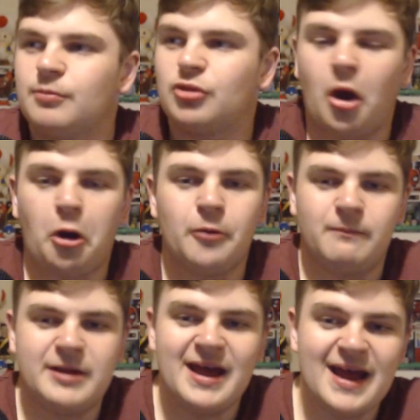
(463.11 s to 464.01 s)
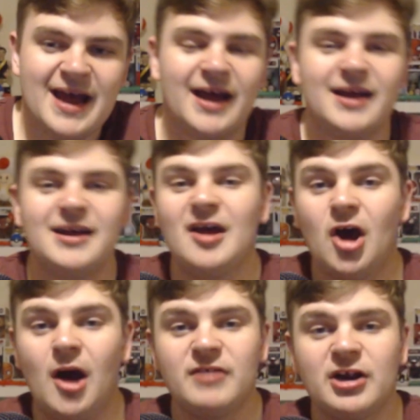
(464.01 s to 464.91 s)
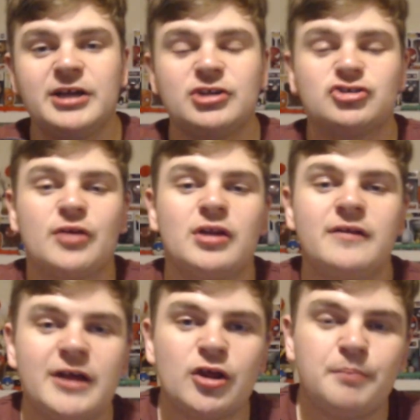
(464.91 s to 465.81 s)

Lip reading: So yeah, I'm very interested in this.